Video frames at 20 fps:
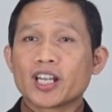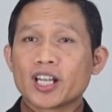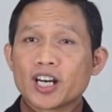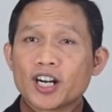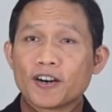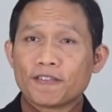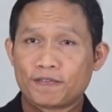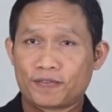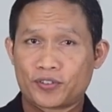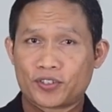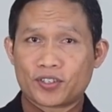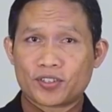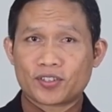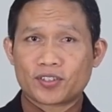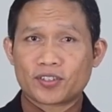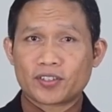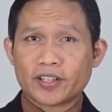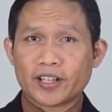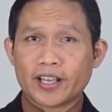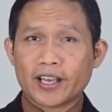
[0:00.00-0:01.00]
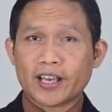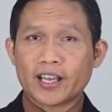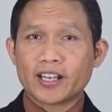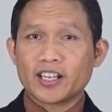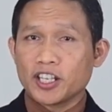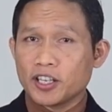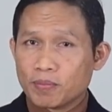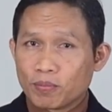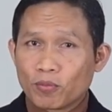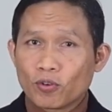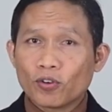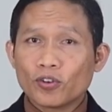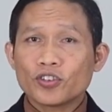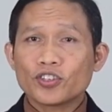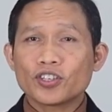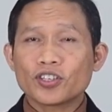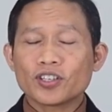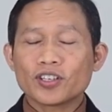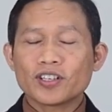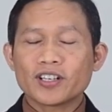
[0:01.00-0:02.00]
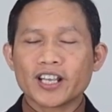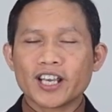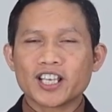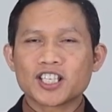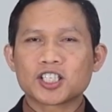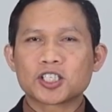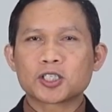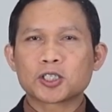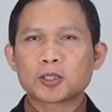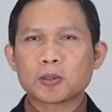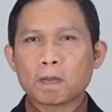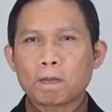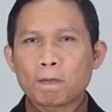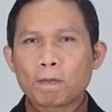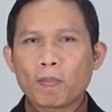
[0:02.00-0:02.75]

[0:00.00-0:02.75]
nerves and emotion is